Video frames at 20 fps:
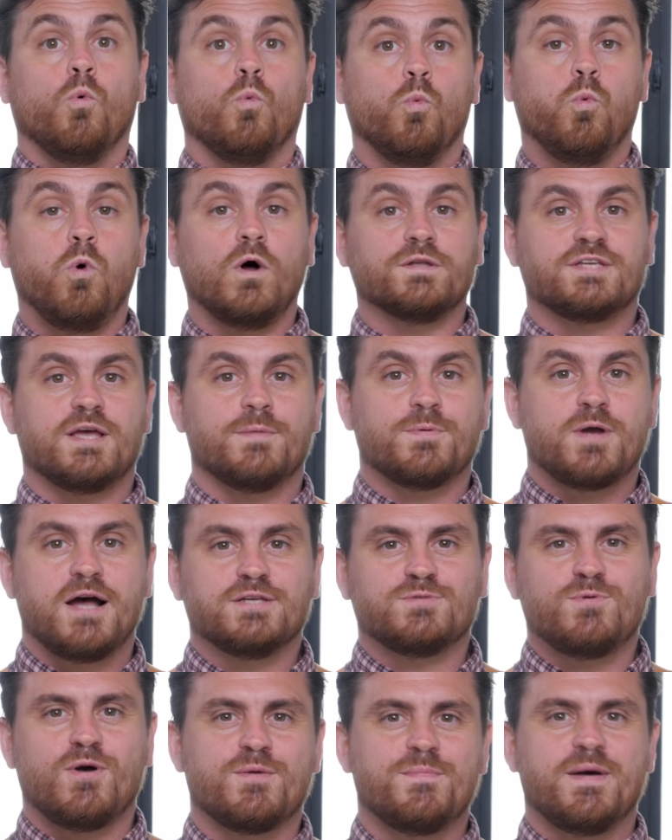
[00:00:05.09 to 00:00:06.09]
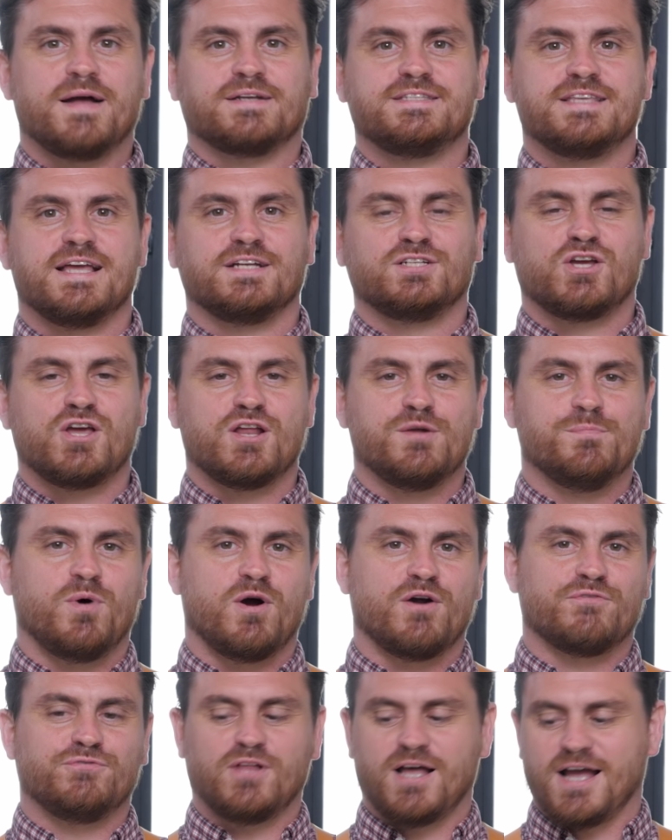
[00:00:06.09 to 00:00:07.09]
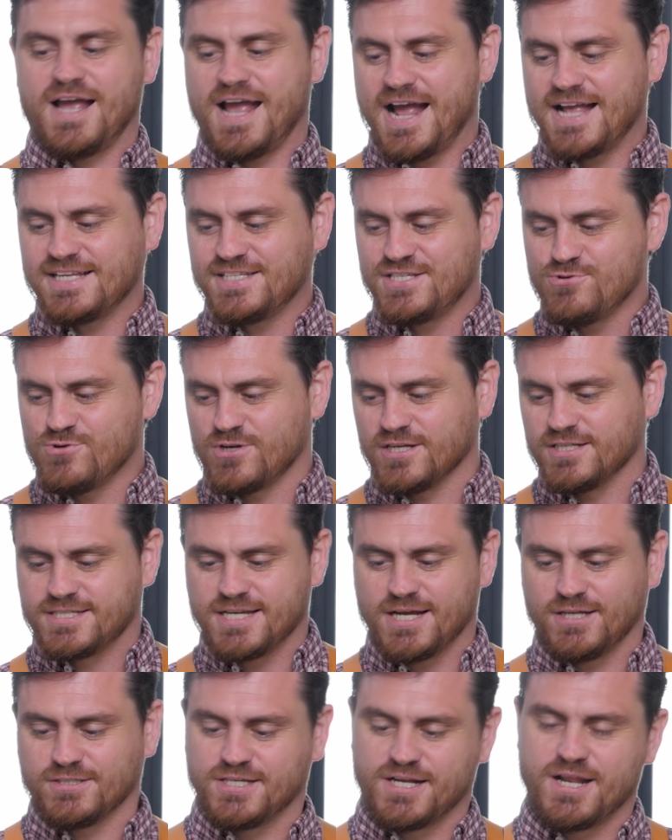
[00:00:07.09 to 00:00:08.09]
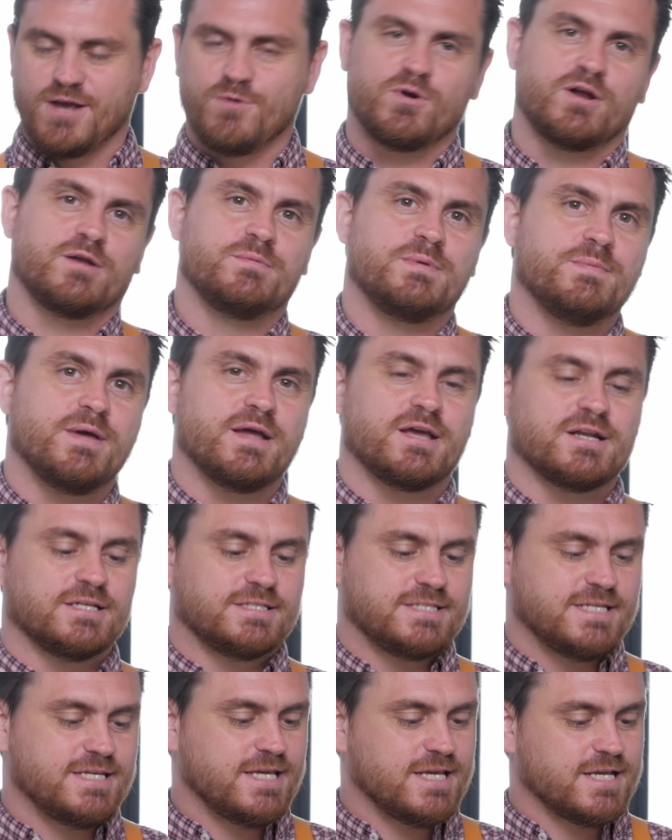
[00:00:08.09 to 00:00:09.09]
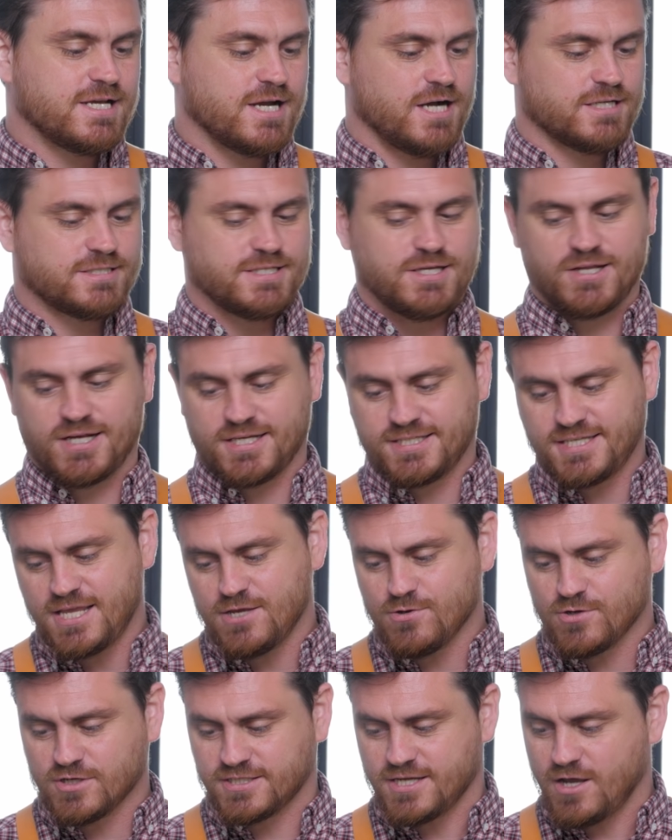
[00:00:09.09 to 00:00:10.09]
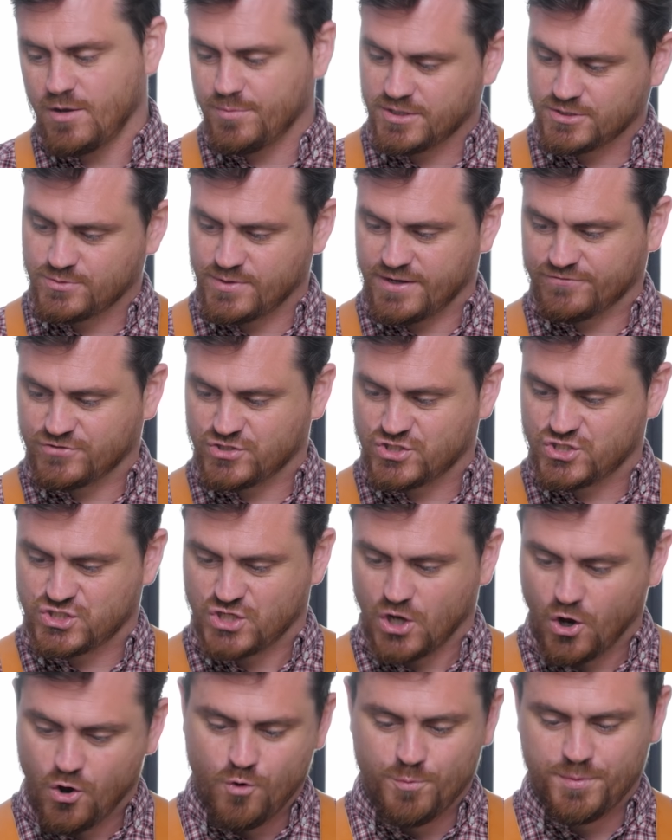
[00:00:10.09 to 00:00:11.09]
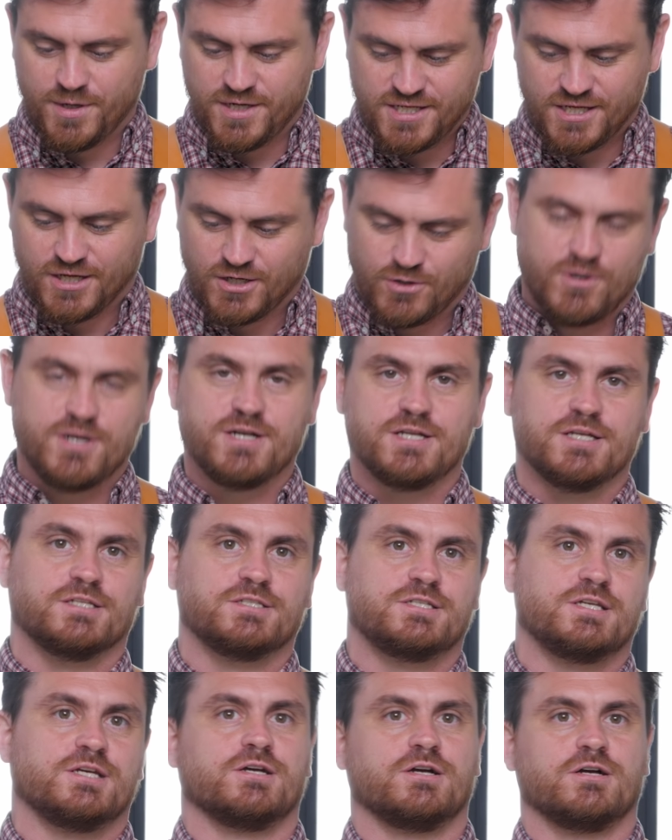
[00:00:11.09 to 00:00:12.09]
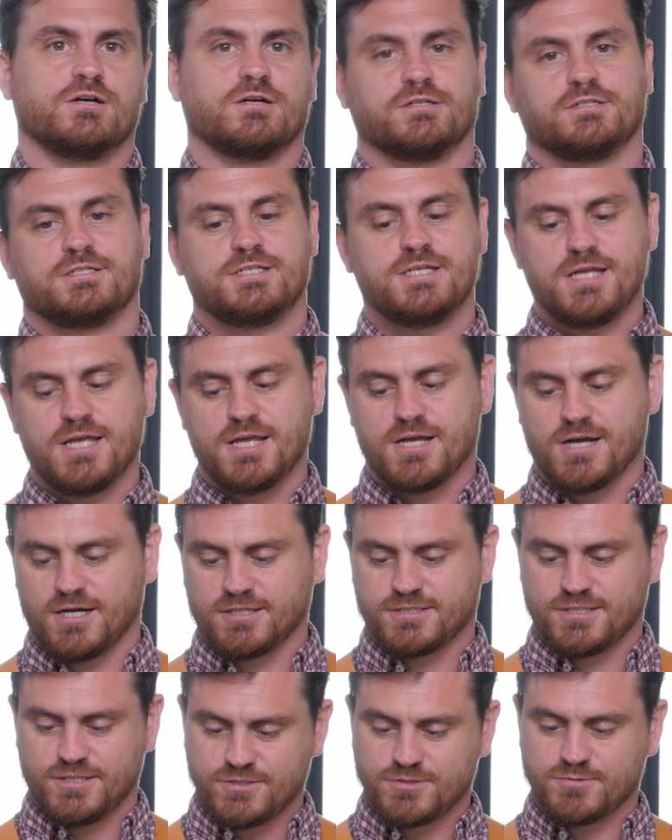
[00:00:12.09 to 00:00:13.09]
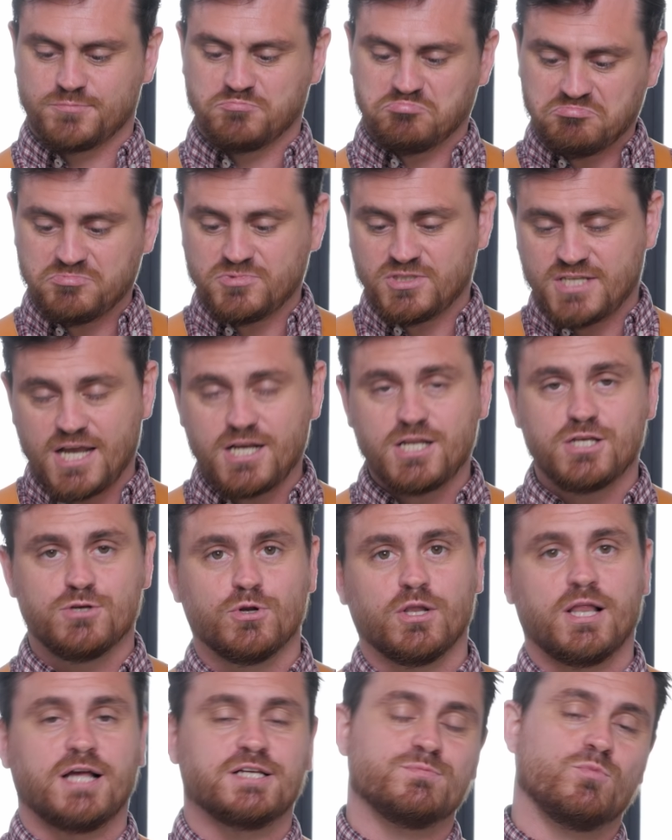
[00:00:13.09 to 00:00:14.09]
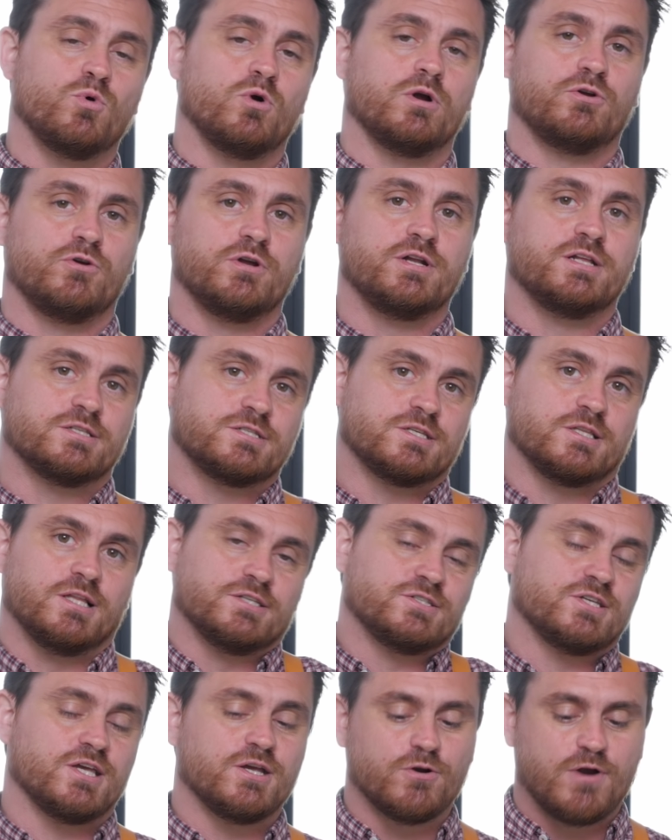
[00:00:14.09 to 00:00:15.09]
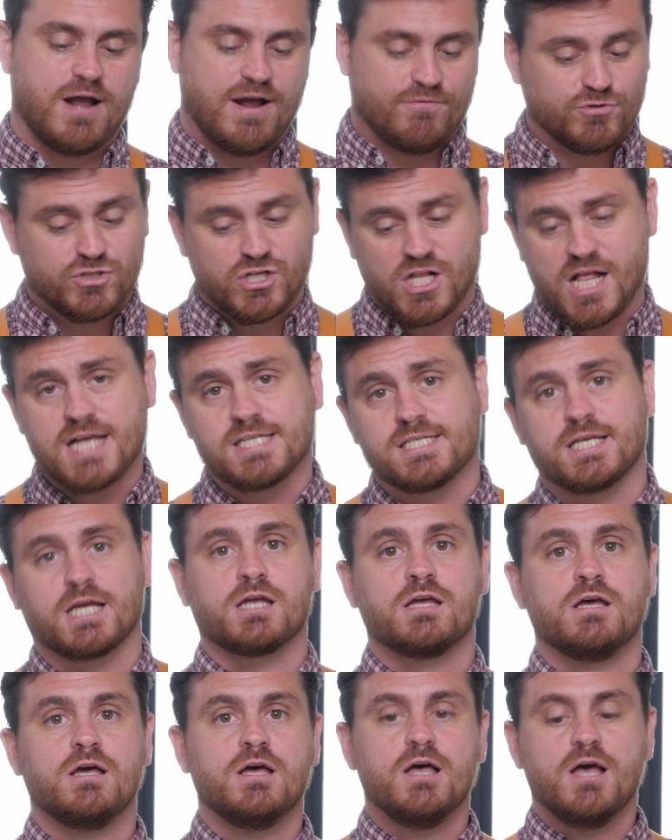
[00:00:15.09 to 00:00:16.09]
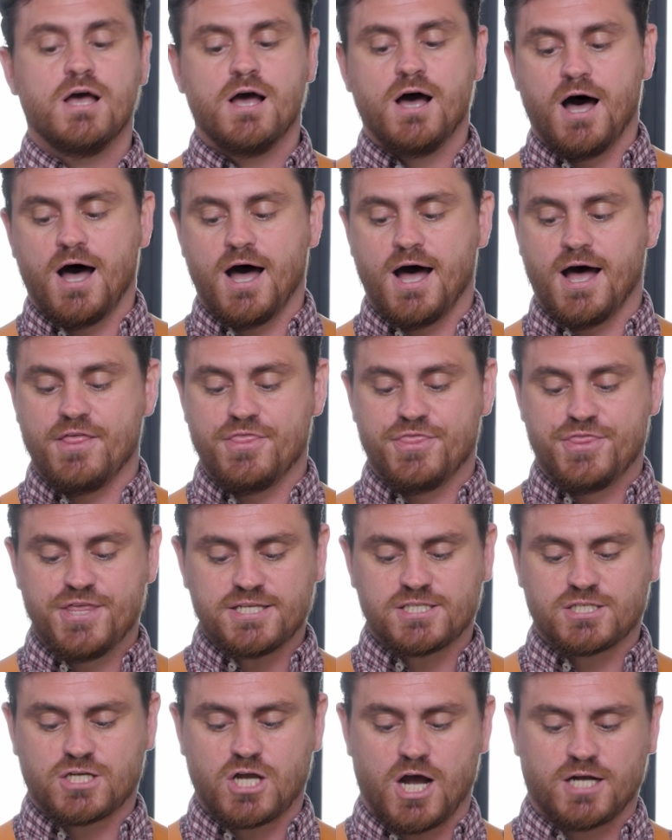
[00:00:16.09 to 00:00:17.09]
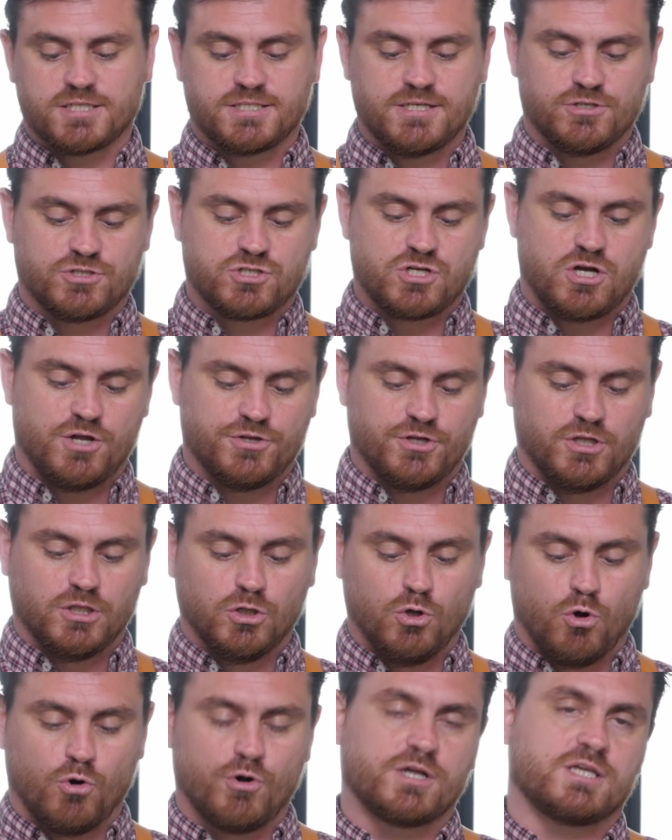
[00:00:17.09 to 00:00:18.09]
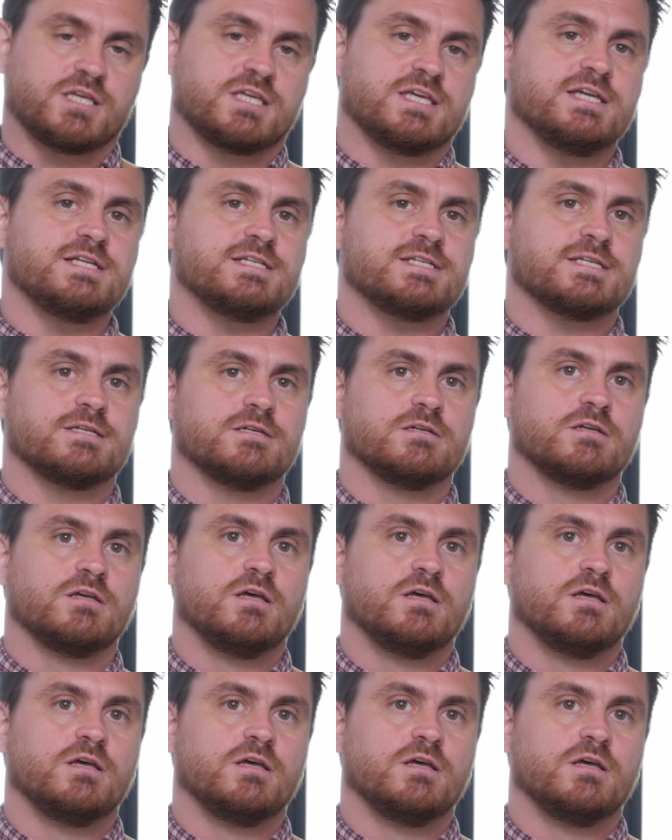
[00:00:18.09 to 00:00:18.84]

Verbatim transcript: What's up guys? Welcome back to the Educated Barfly. As you can tell today we're going to be making a tiki cocktail and I say you can tell because we have so many ingredients here. Tiki cocktails tend to utilize more ingredients than let's say your average classic. Uh, this cocktail is called a lorikeet